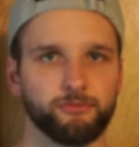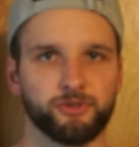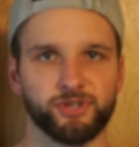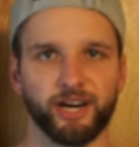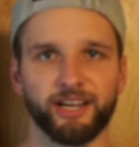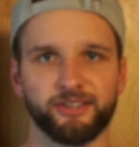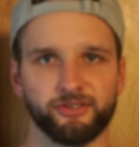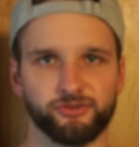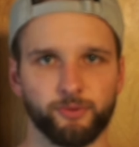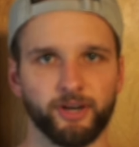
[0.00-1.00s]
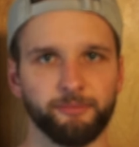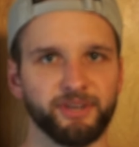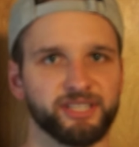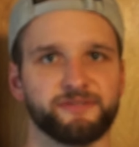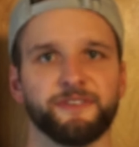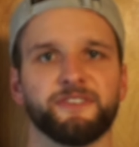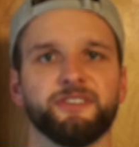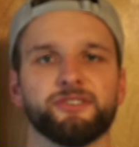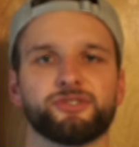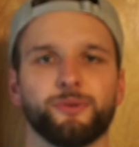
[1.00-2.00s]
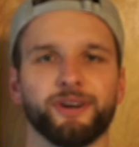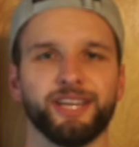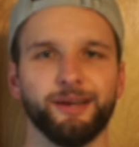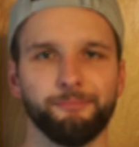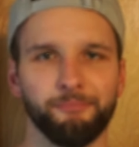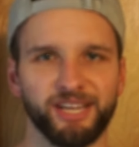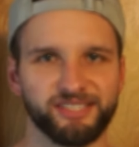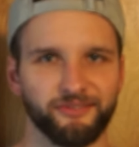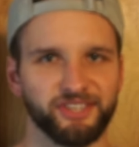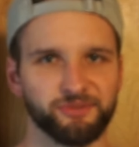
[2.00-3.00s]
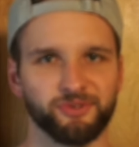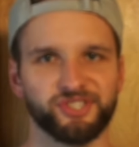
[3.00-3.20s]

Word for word: try to get to 20 minutes, 15 to 20 minutes of this will